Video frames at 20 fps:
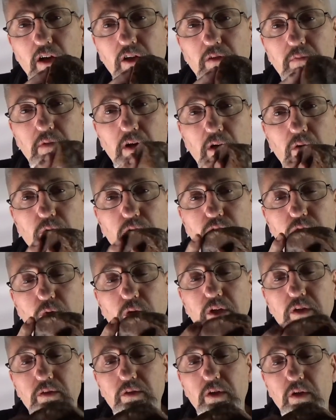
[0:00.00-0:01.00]
No matter which way
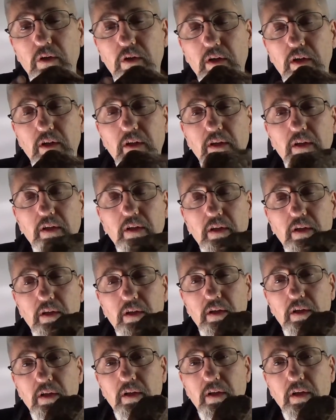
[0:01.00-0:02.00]
you turn it,
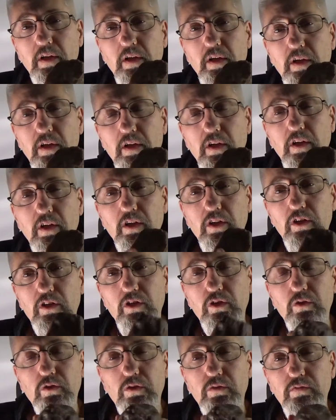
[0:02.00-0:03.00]

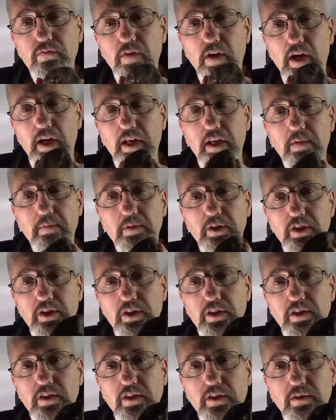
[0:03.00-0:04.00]
you can find
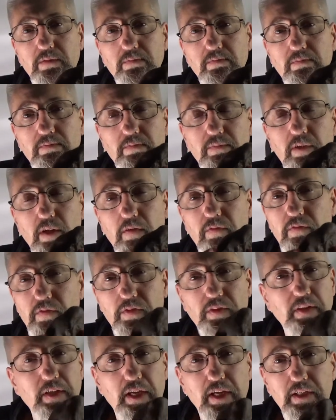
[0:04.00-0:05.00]
images of
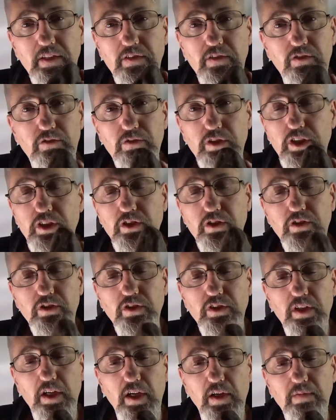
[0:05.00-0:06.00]
things, creatures
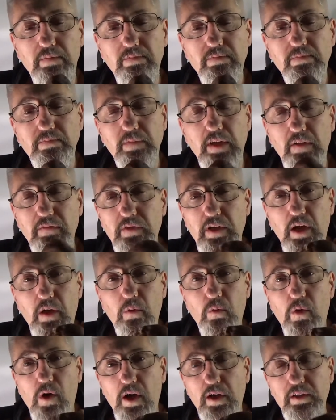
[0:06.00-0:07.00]
that have not
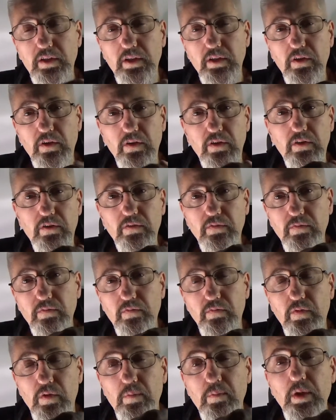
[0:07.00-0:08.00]
walked the earth
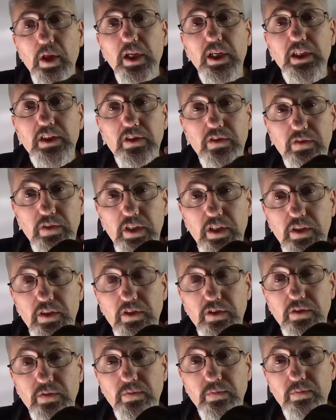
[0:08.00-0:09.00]
for millions of
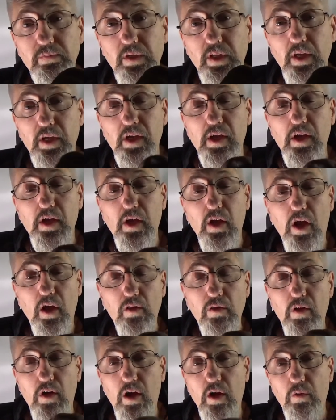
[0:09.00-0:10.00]
years,
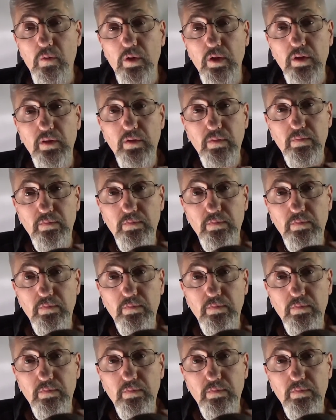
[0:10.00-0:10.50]
along with